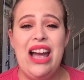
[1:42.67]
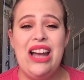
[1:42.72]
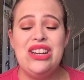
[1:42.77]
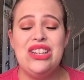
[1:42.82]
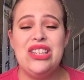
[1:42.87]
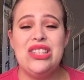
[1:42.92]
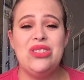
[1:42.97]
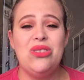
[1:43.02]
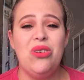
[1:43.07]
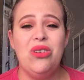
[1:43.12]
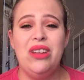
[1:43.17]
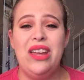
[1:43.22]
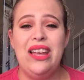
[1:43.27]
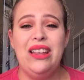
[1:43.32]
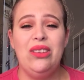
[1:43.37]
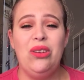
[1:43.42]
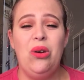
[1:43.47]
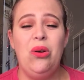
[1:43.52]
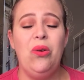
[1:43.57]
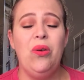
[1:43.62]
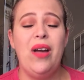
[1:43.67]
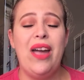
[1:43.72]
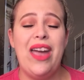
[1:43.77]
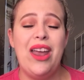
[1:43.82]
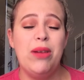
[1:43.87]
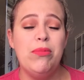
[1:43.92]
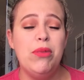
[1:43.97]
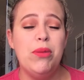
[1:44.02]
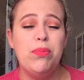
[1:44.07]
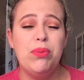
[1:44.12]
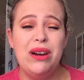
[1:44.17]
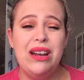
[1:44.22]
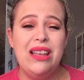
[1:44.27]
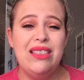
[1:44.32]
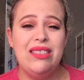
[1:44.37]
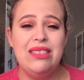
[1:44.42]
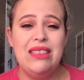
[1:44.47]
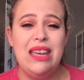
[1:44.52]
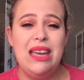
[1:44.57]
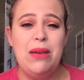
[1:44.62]
I just don't like the whole animal
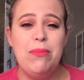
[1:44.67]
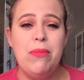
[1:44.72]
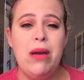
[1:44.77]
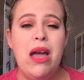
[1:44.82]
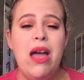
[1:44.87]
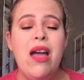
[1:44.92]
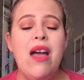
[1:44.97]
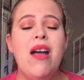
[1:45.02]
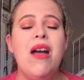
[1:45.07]
print theme.